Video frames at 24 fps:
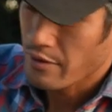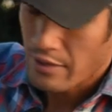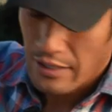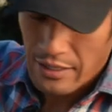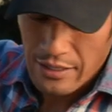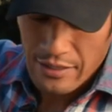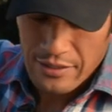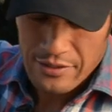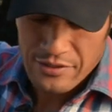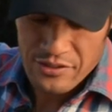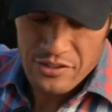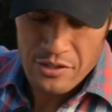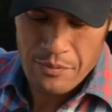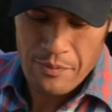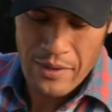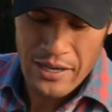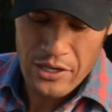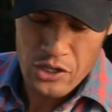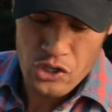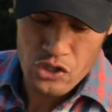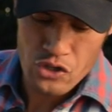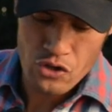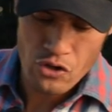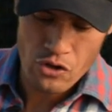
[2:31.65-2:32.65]
is to
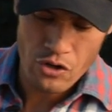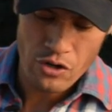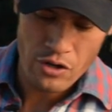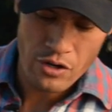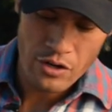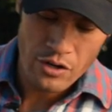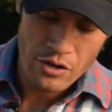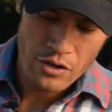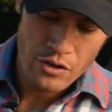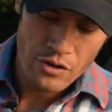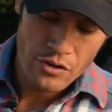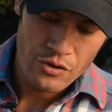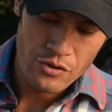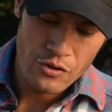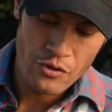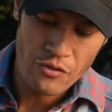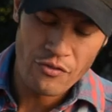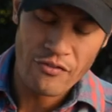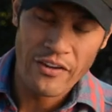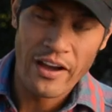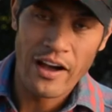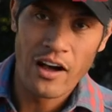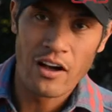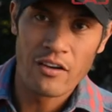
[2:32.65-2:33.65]
make sure your
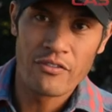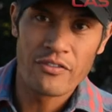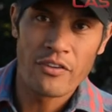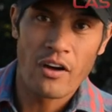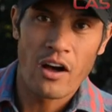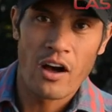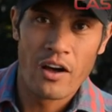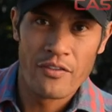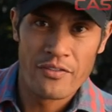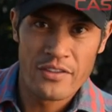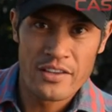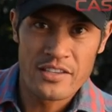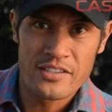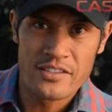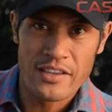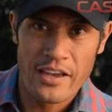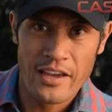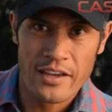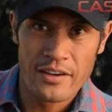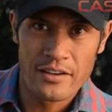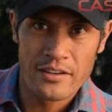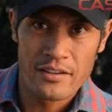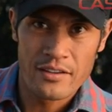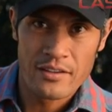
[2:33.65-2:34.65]
valve on this
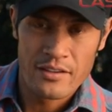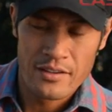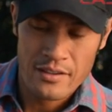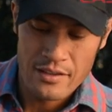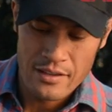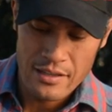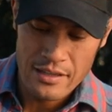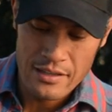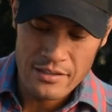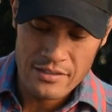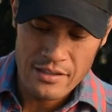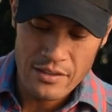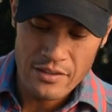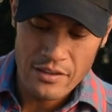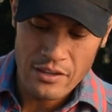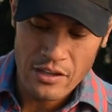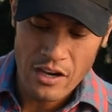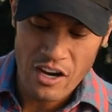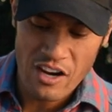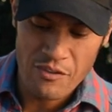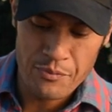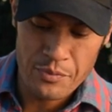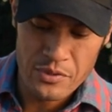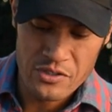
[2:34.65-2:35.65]
end is in the
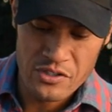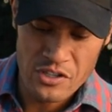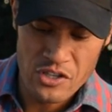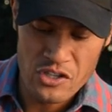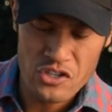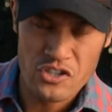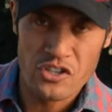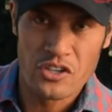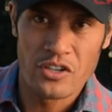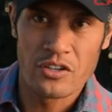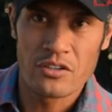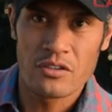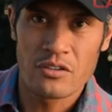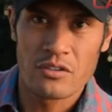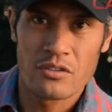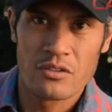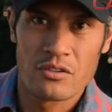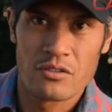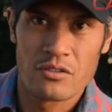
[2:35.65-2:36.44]
off position,